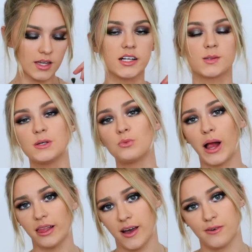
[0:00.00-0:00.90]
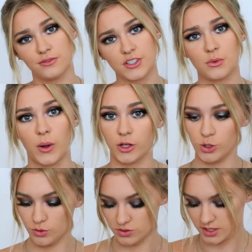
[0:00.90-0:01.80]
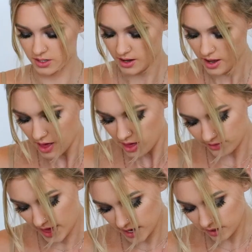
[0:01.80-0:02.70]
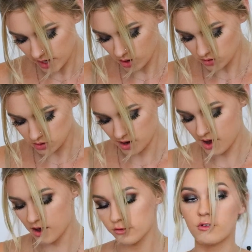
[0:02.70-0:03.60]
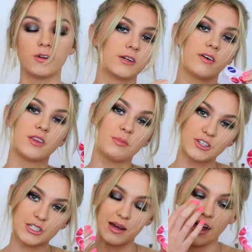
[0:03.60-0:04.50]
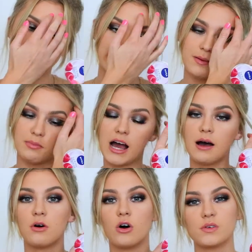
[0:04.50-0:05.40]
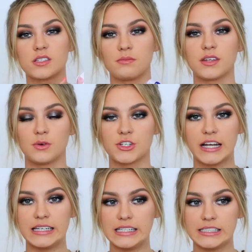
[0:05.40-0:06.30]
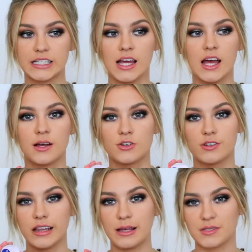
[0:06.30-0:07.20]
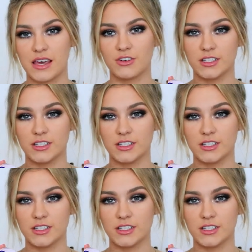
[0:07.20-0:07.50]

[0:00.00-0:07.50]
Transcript: it's been well loved and well used. Then I also have, rolling around the bottom, I have a lip balm, always something which I need. The lips get